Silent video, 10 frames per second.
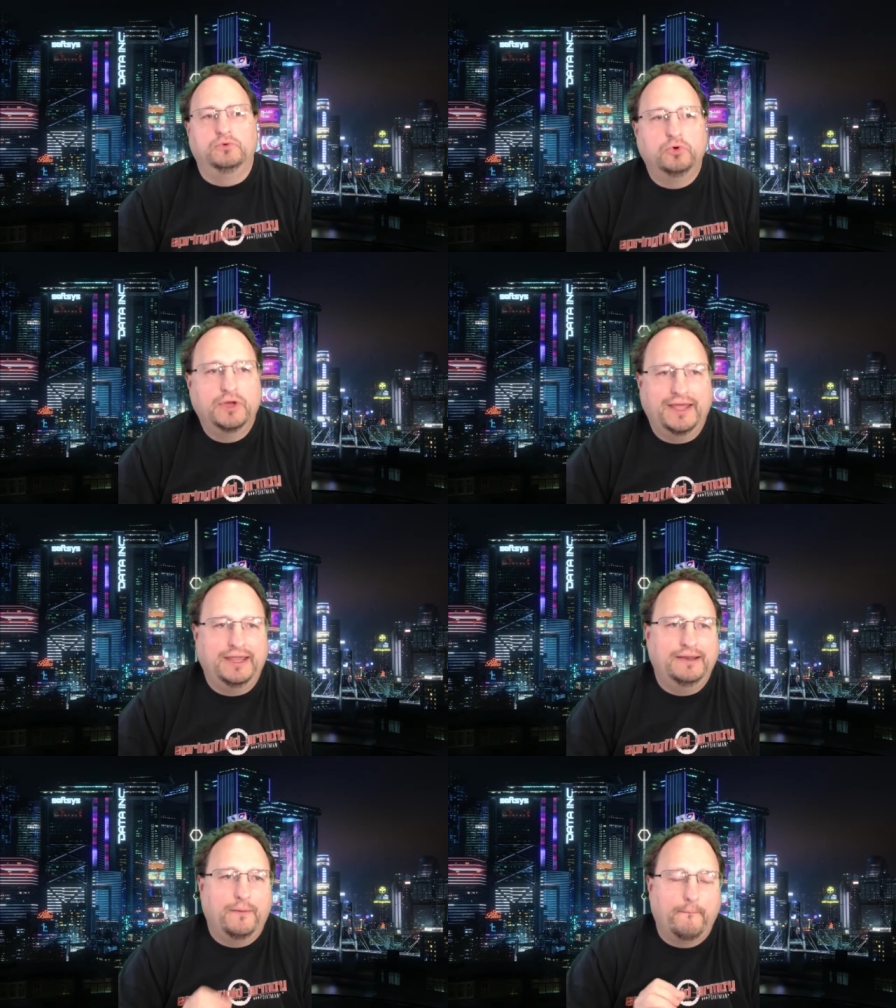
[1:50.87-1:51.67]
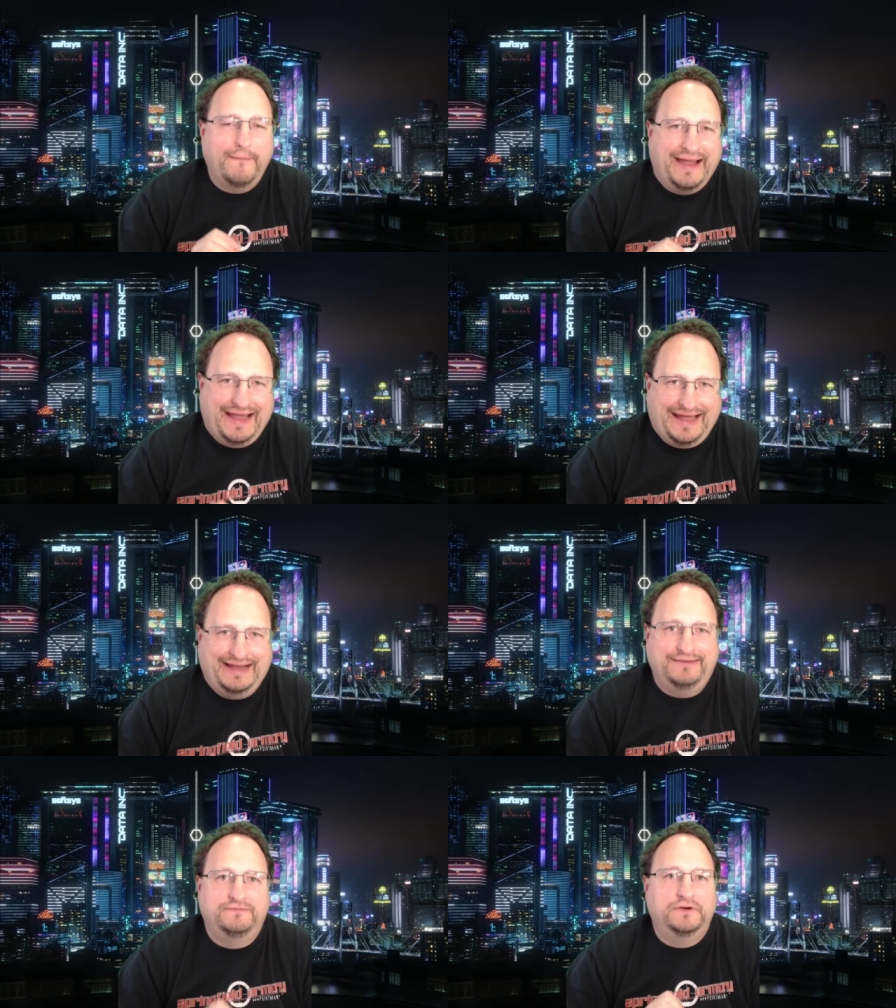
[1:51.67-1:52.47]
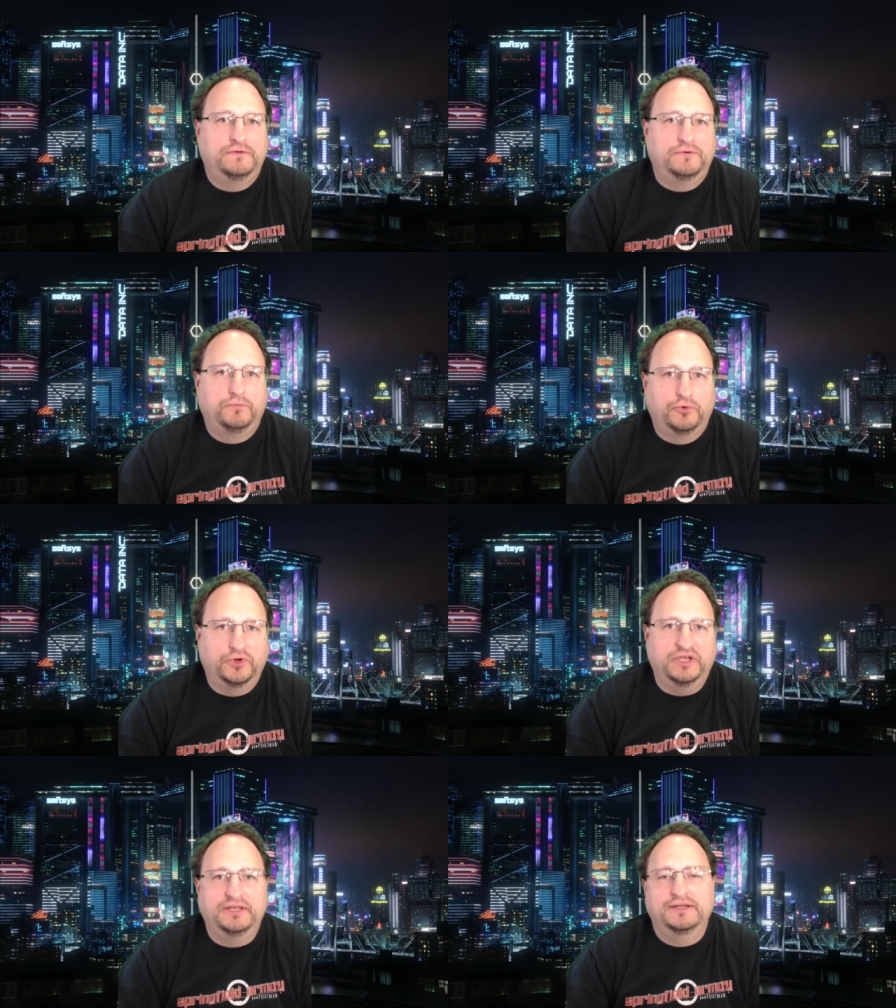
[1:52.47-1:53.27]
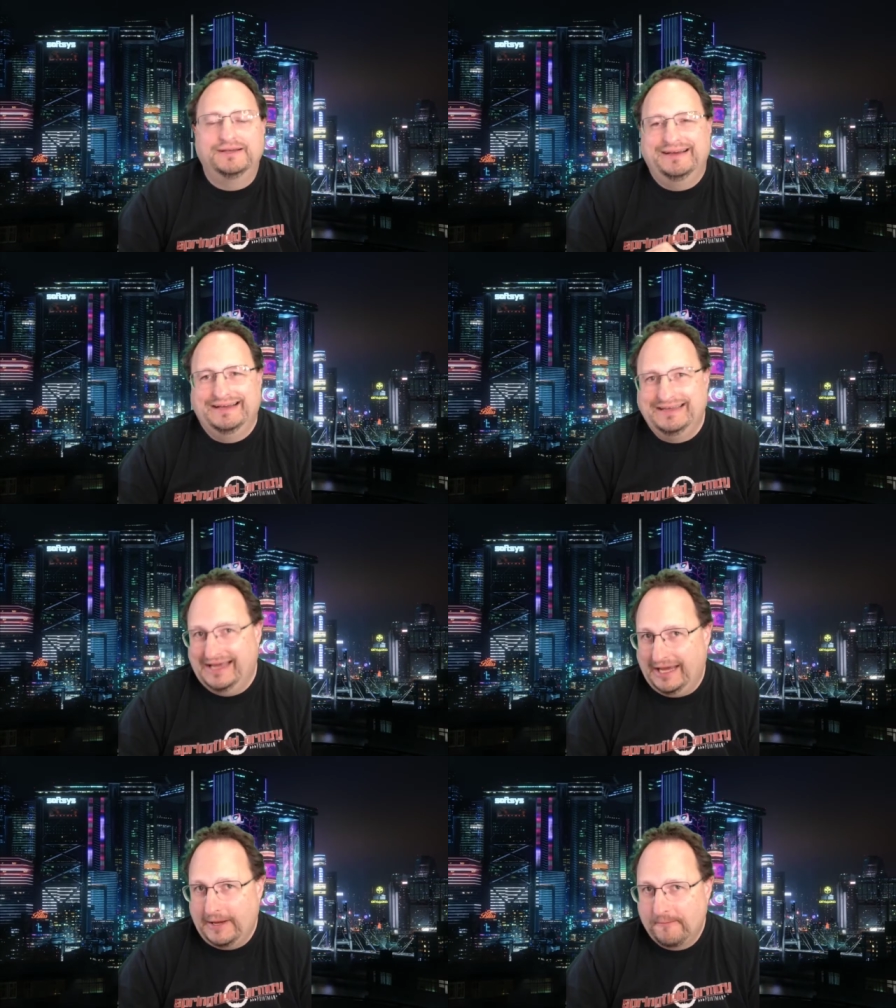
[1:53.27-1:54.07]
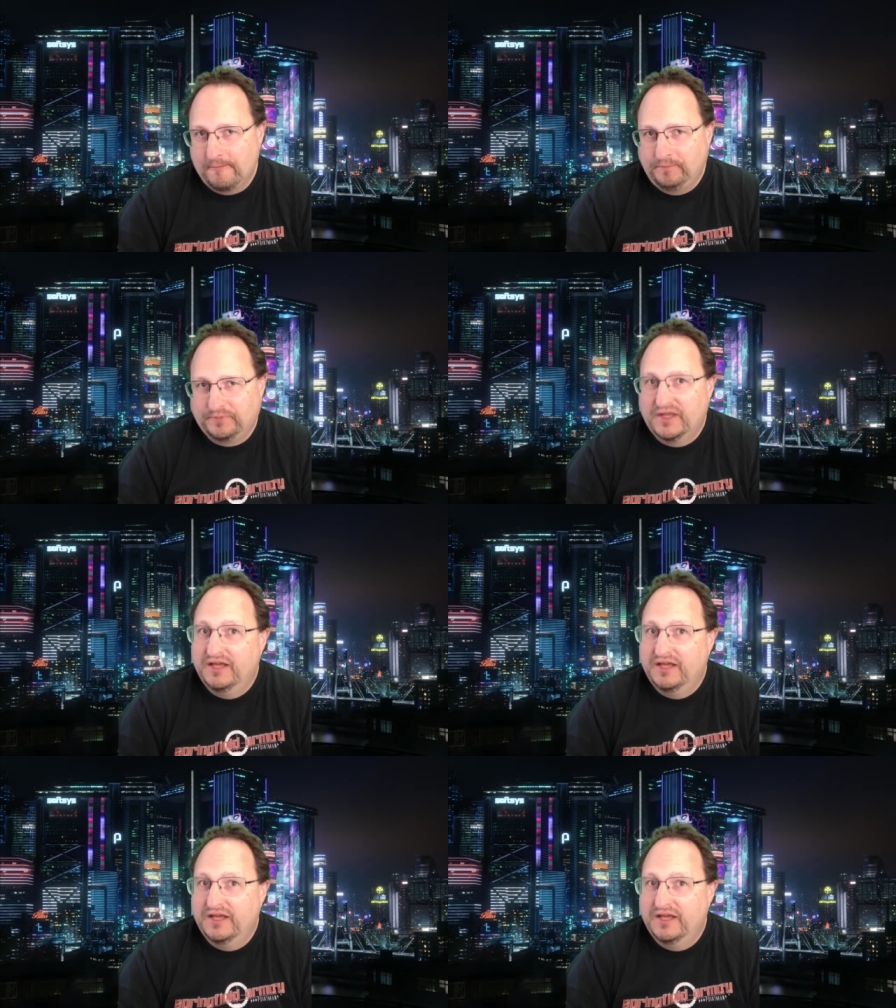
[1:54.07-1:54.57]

you will gain half of a point a day